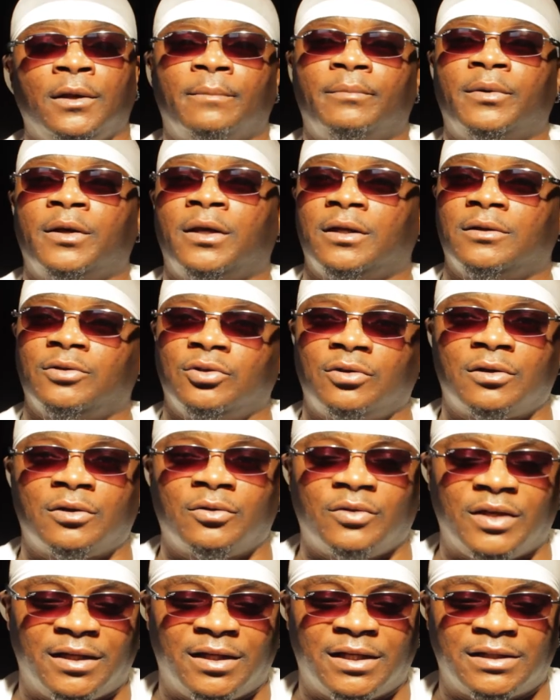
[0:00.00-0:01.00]
But you
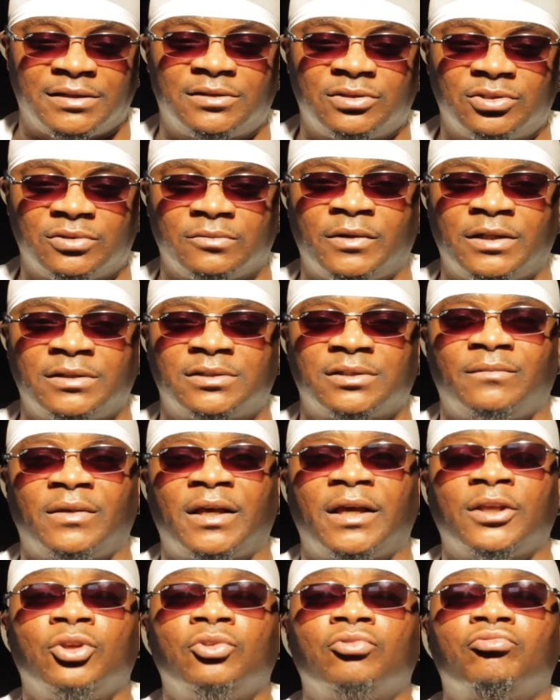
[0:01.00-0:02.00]
know in that situation,
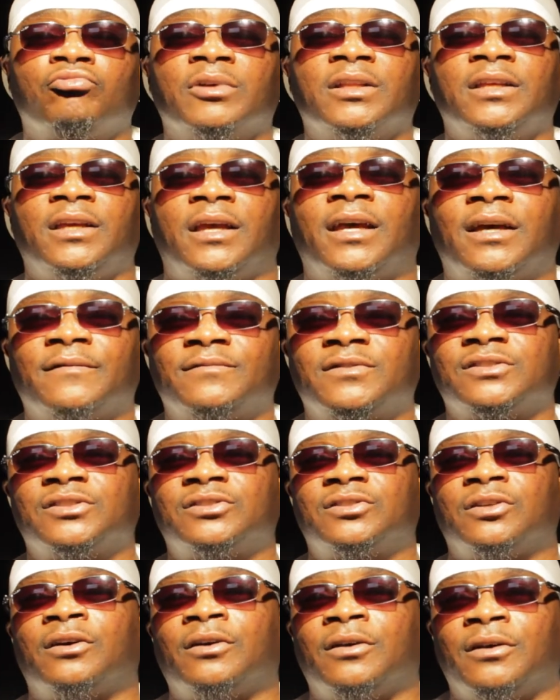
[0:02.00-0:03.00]
man, you really have to
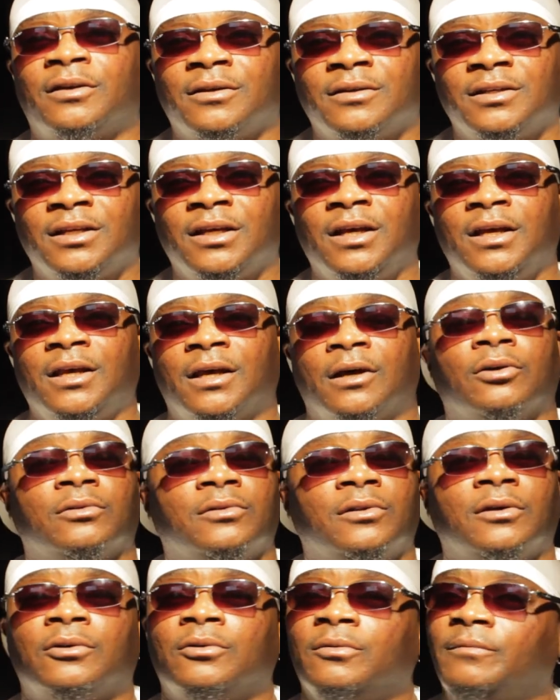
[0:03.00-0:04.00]
start. I
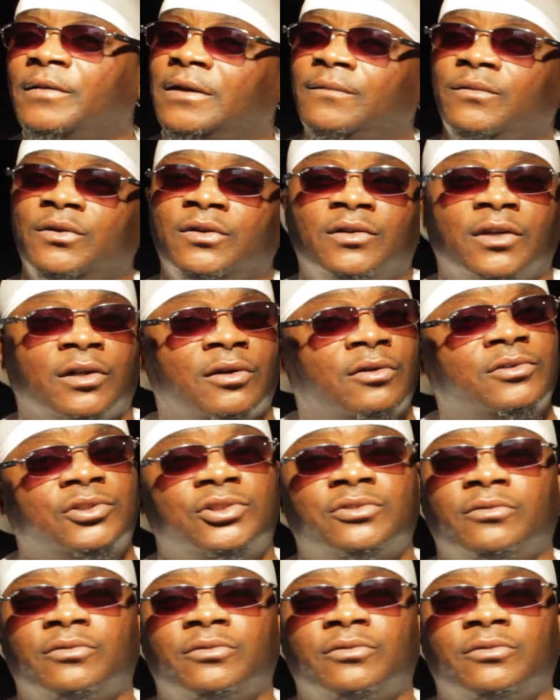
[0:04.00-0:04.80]
don't know maybe get on a